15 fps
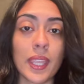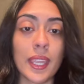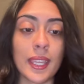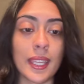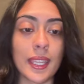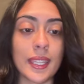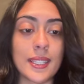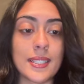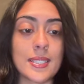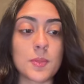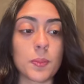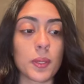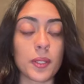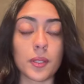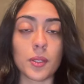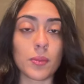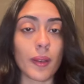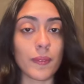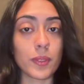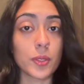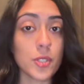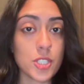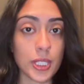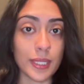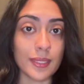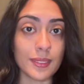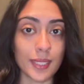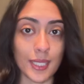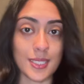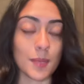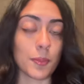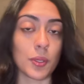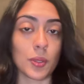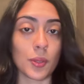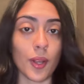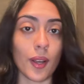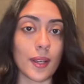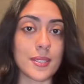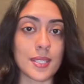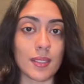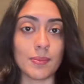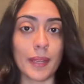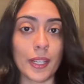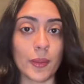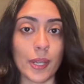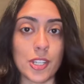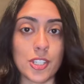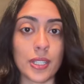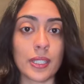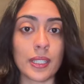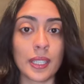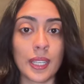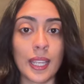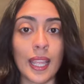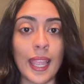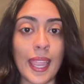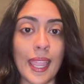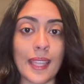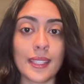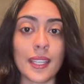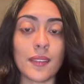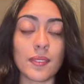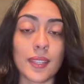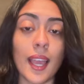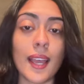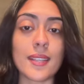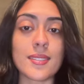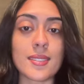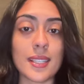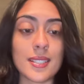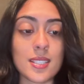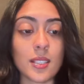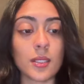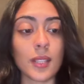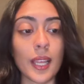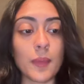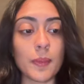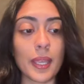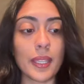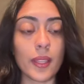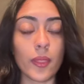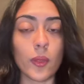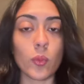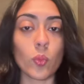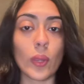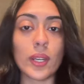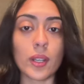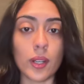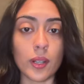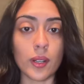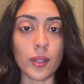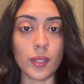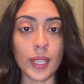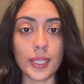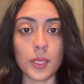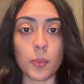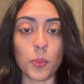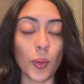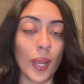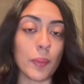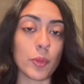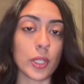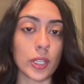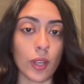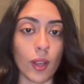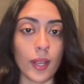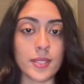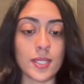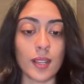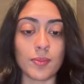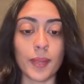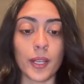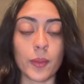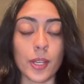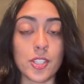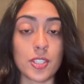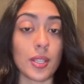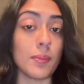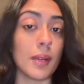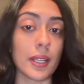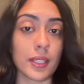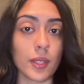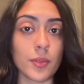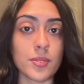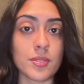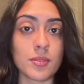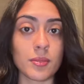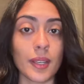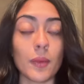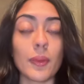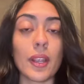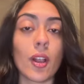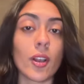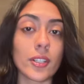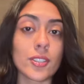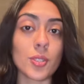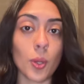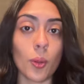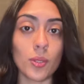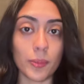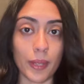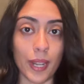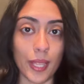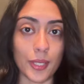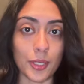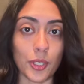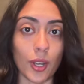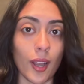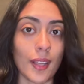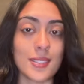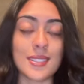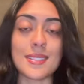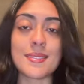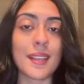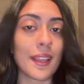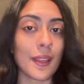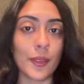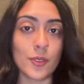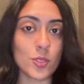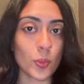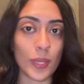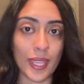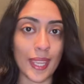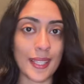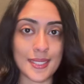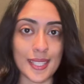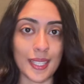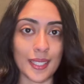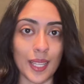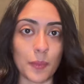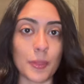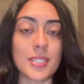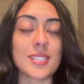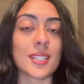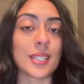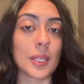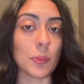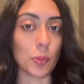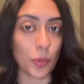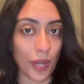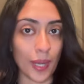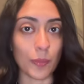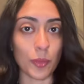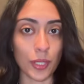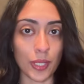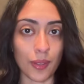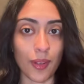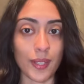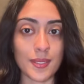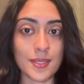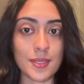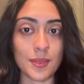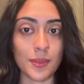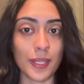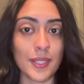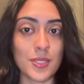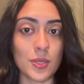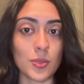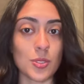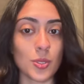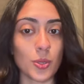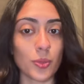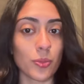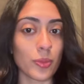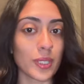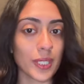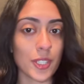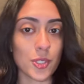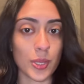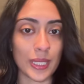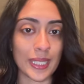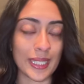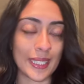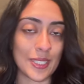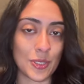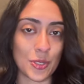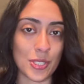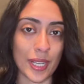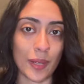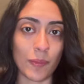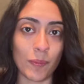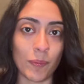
Is political revolution a typical cause of migration? And if yes, is climate the winner, like the primary cause of migration among those, right? We aren't told about other causes, so we can't say climate's the primary cause, right? So two really tricky answers there.